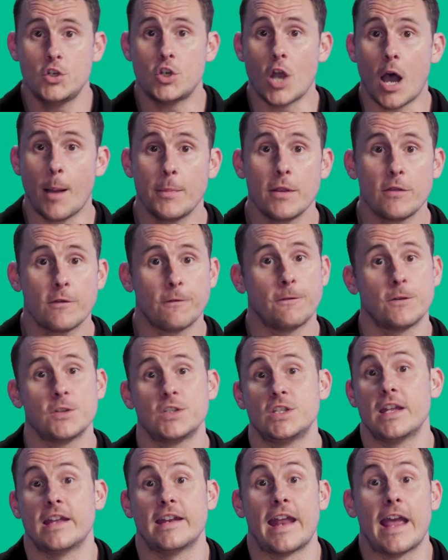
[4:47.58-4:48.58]
Dominance
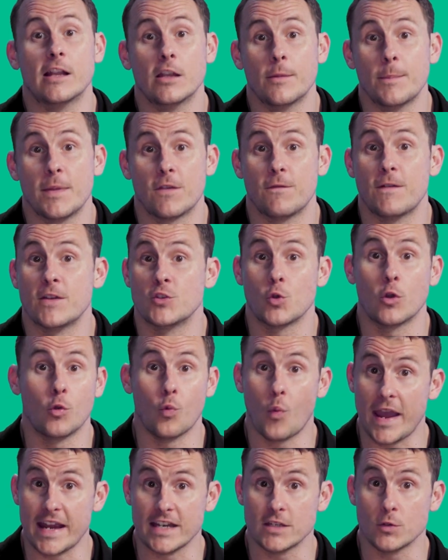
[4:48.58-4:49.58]
refers to an element's
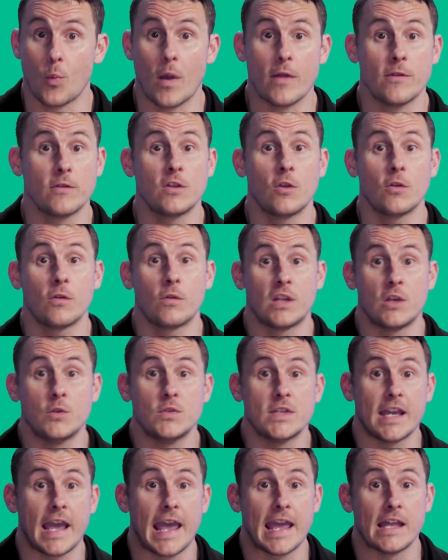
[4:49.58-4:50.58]
visual weight, whether you're
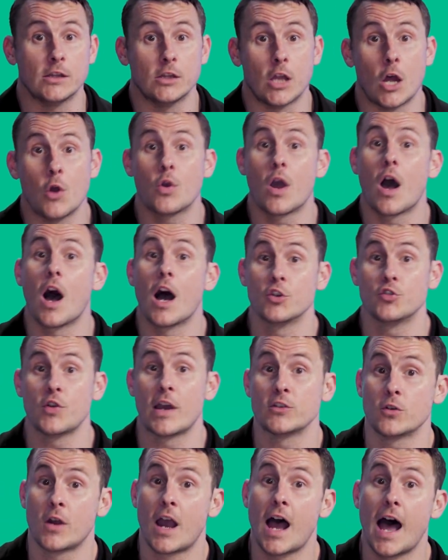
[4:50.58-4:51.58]
using a low
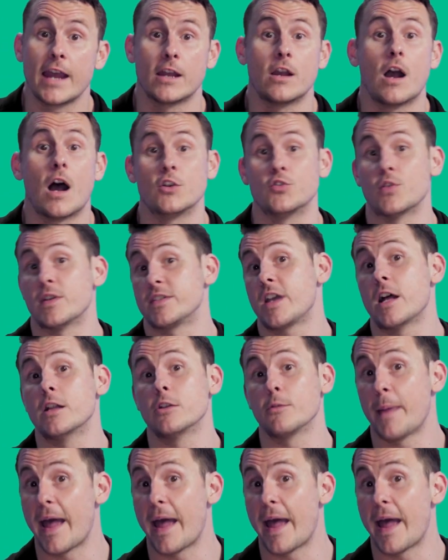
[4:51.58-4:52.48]
contrast or high contrast color